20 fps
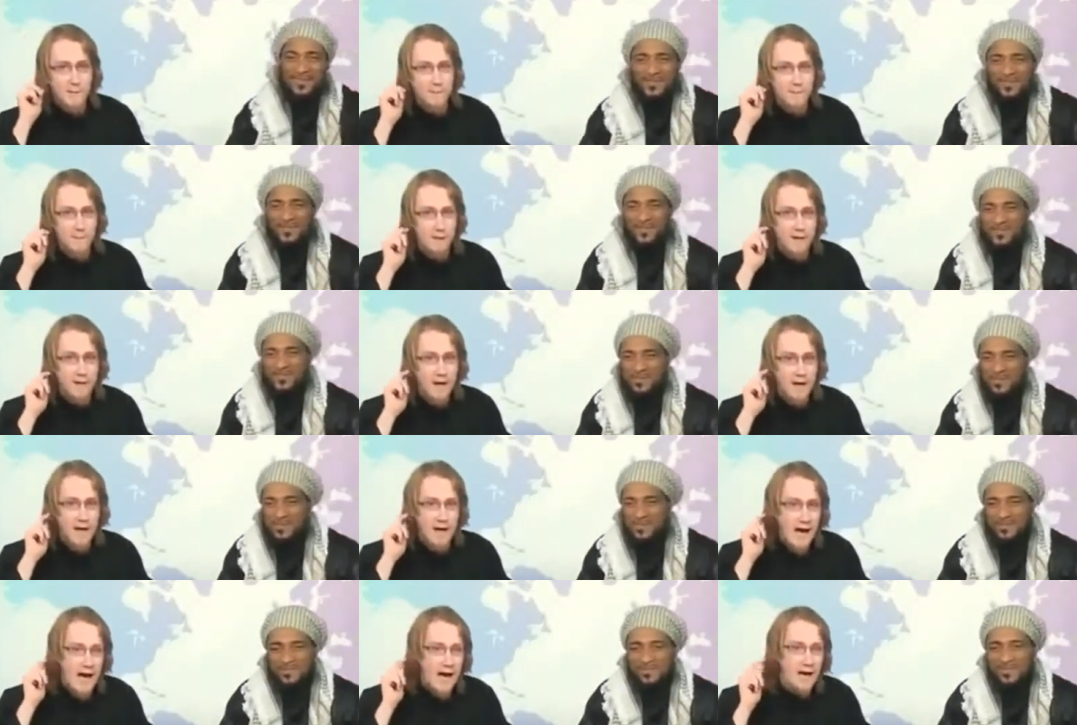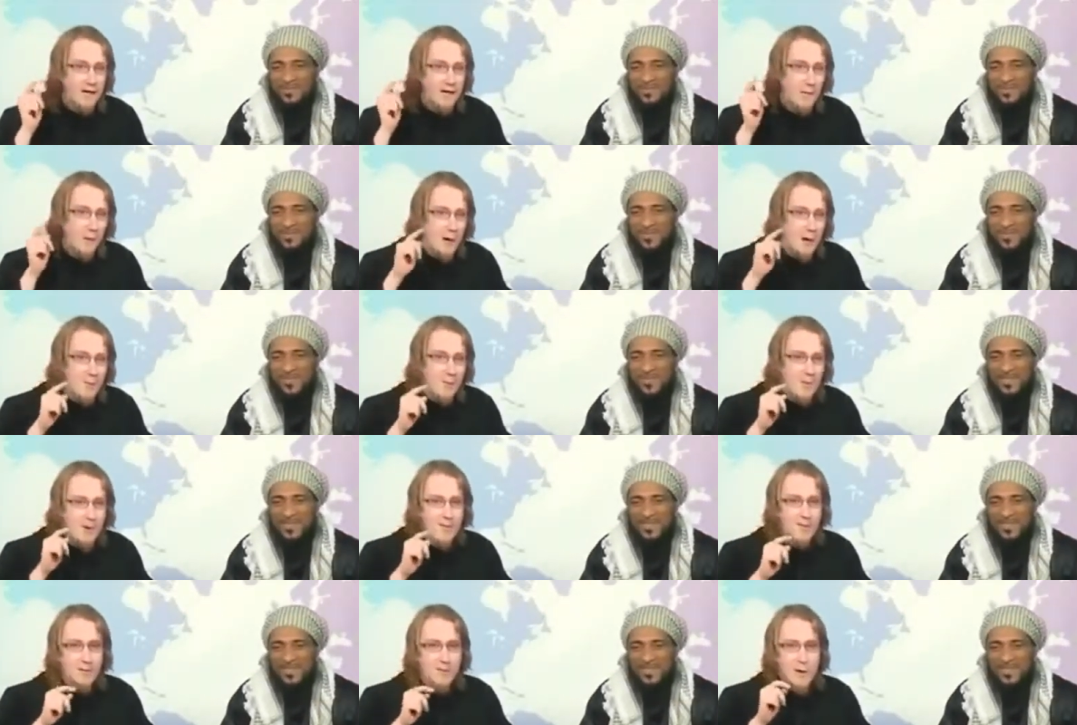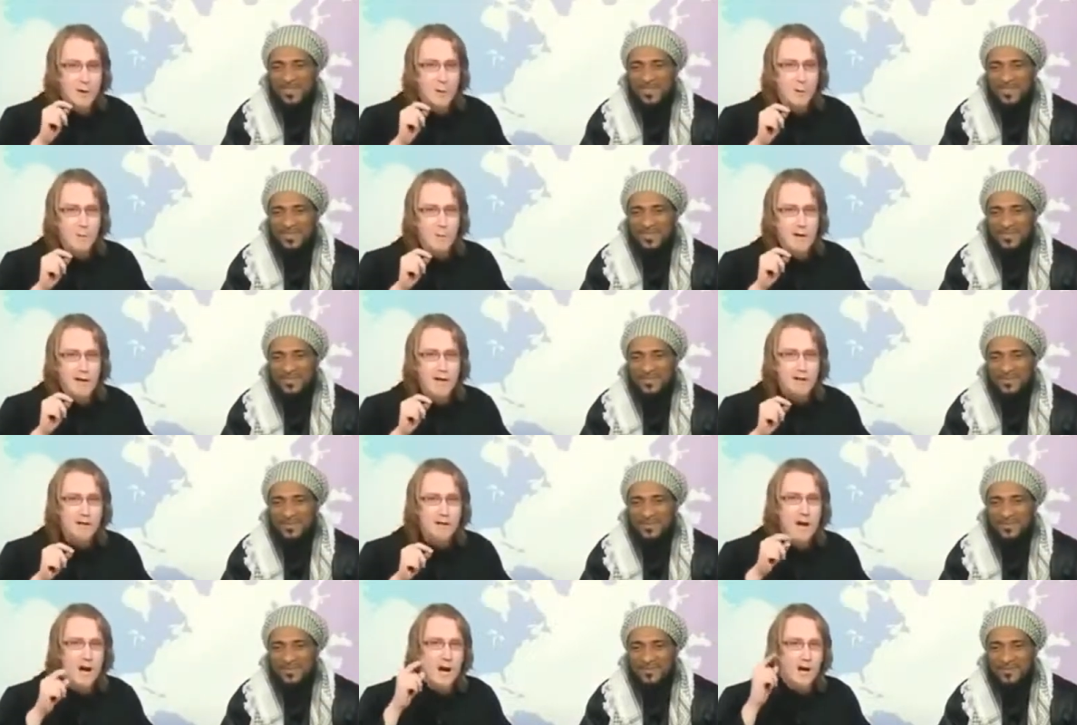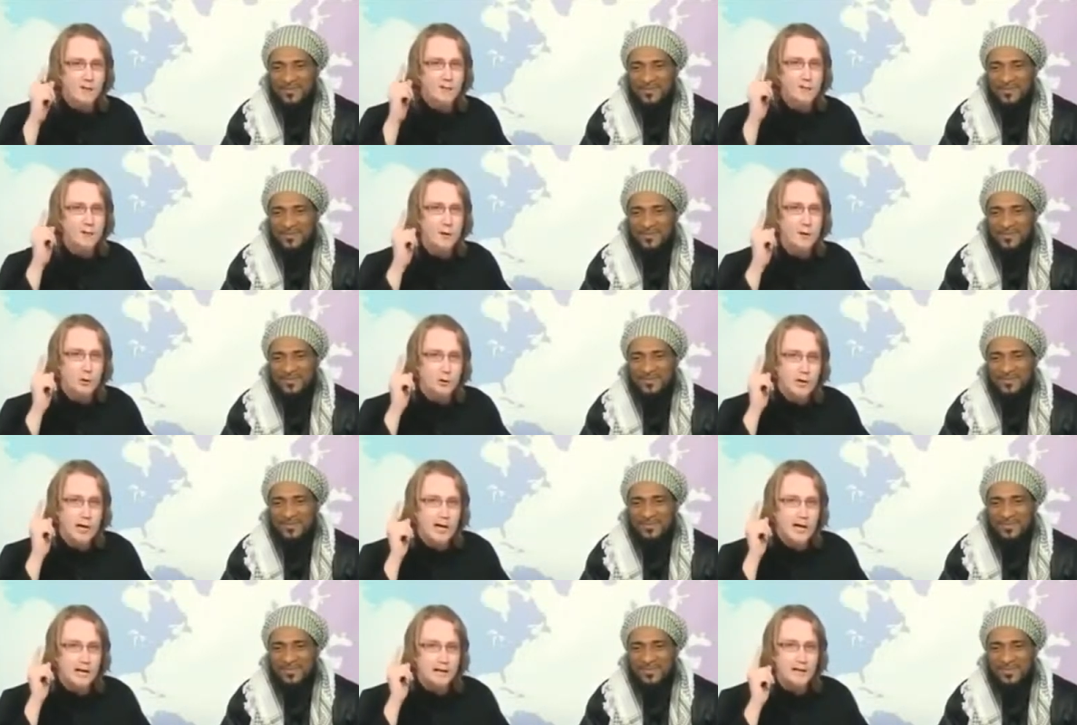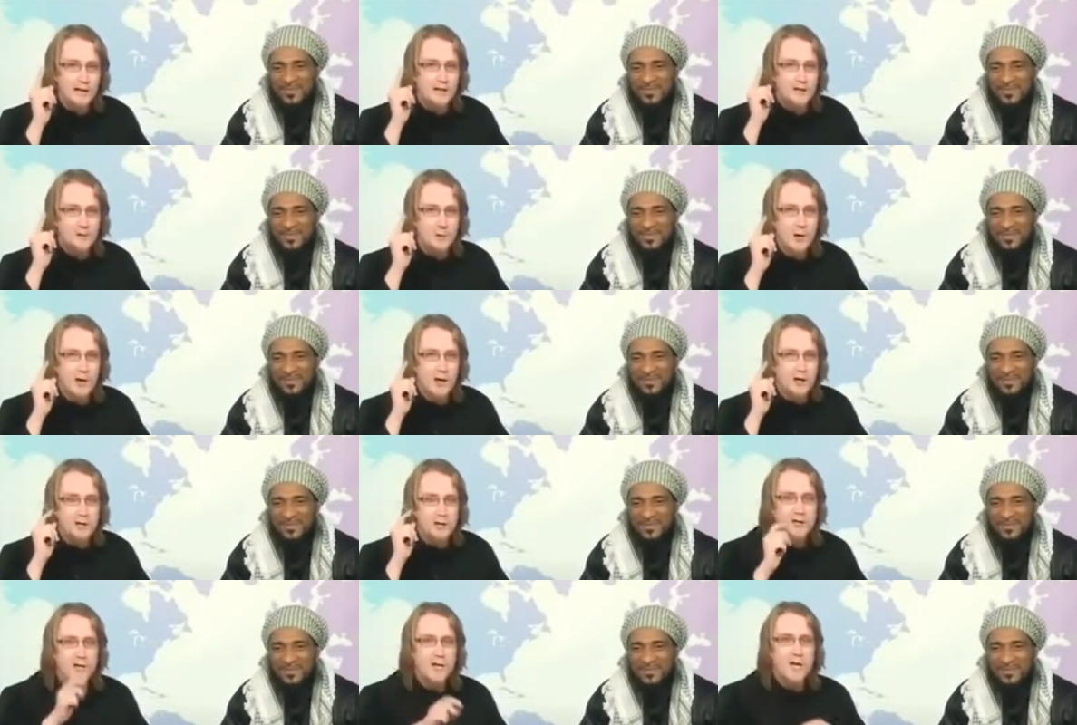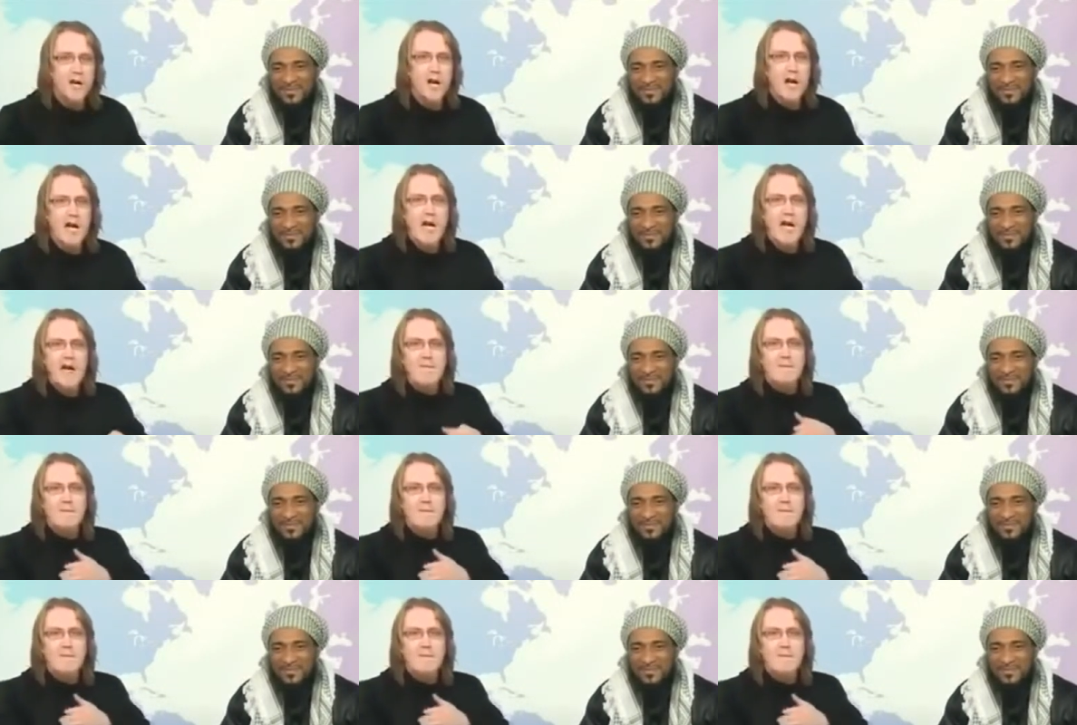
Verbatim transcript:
Speaker 1: time. And one brother told me that after you take these words,